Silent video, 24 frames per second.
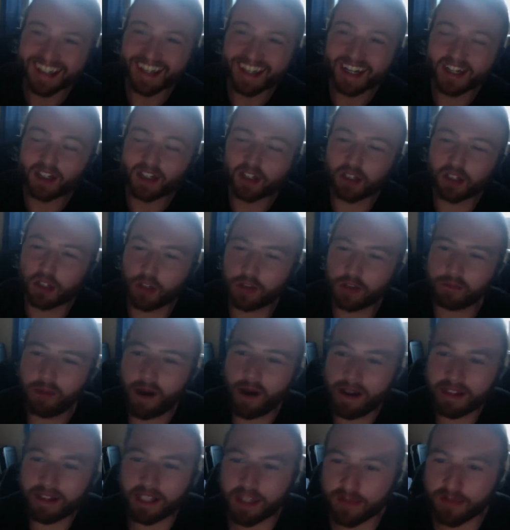Just 2
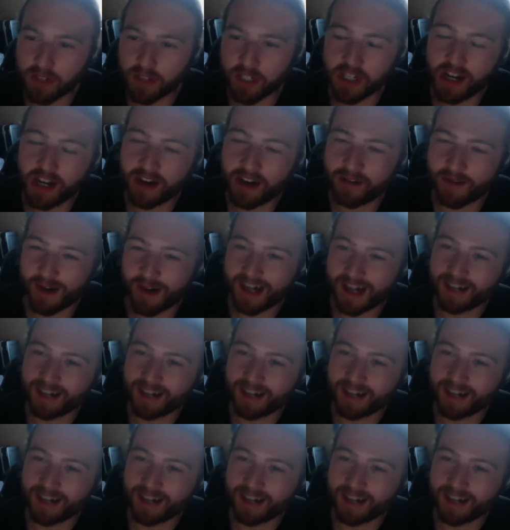pints of a shot, right?